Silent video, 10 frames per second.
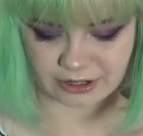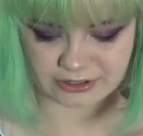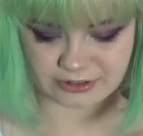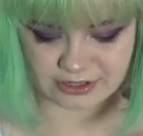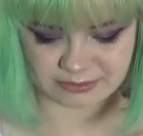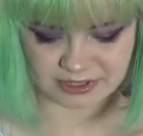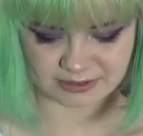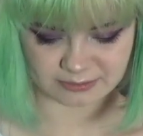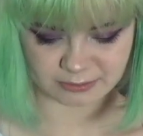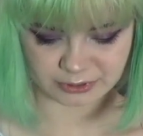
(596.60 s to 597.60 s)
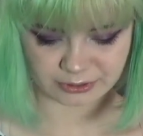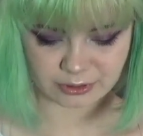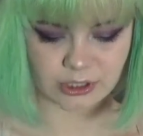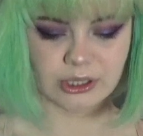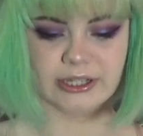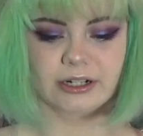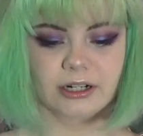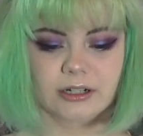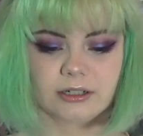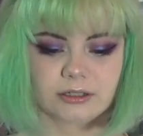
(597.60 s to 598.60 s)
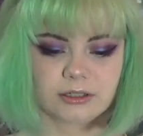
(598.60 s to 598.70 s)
also sent me some blue glitter.